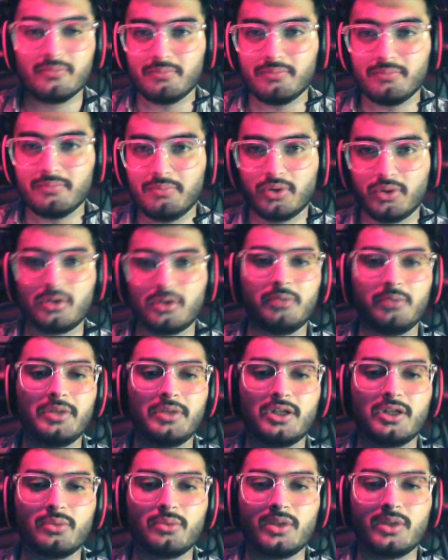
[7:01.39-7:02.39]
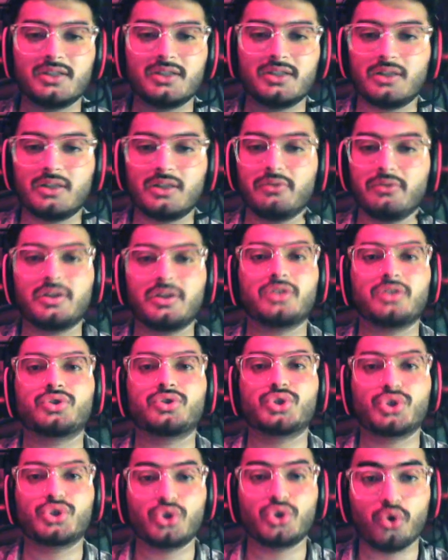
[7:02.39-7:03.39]
book a meeting with us, and we can
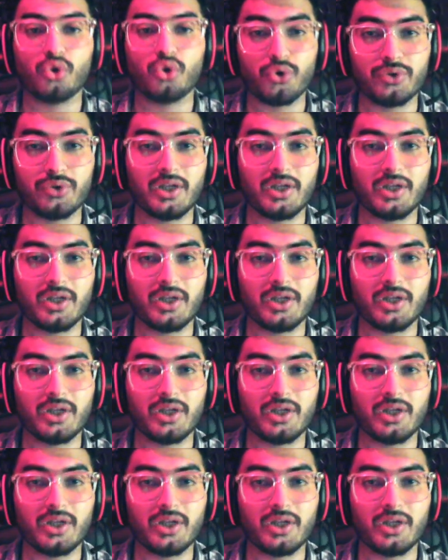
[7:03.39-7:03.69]
show you